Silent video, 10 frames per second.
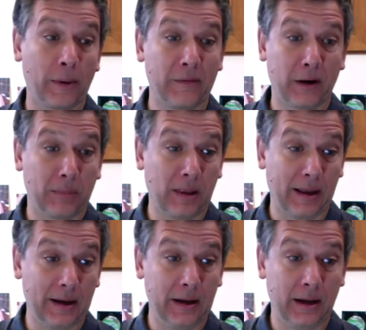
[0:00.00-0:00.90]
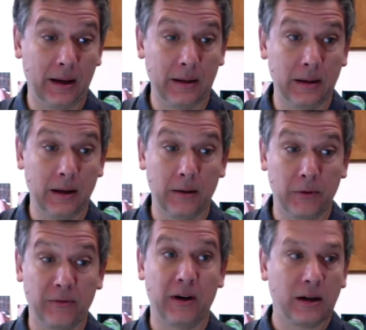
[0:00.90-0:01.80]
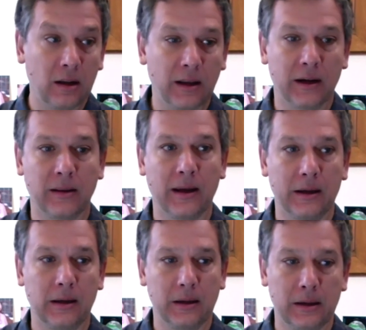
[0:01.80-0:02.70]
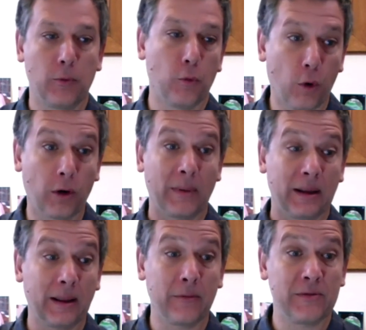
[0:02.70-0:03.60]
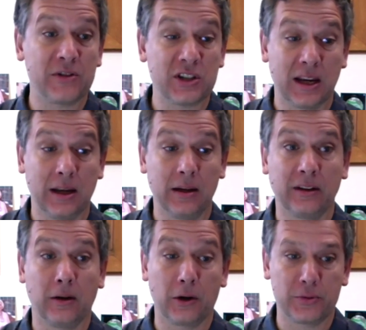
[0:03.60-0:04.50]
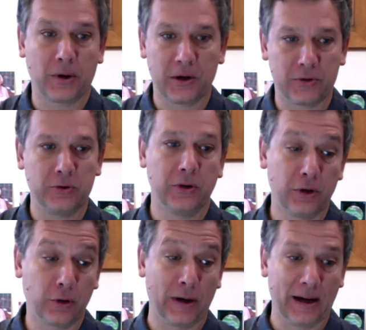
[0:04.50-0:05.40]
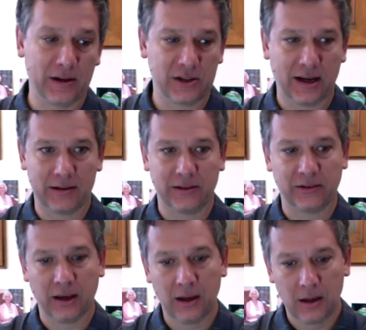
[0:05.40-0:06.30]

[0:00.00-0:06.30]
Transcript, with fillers: to a warming of our planet. And uh, we're very clear that the warming that we've seen is in large part due to greenhouse gases.